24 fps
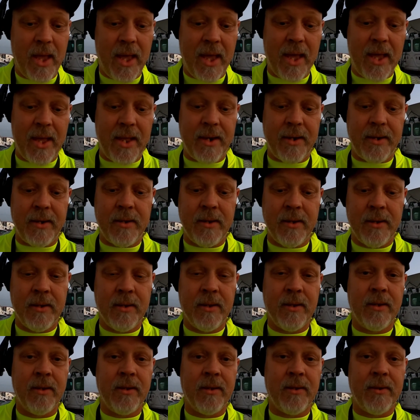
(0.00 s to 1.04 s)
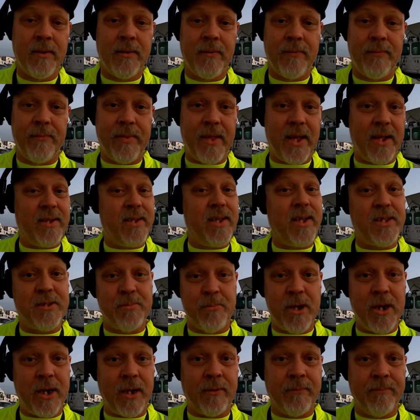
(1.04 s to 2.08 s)
And That
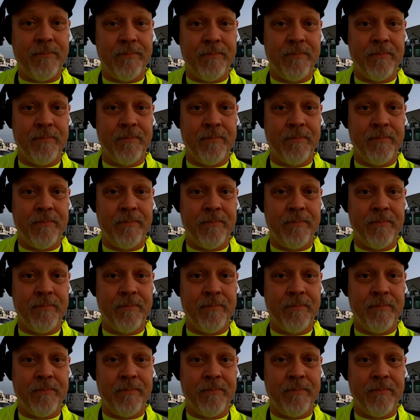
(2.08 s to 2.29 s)
takes money.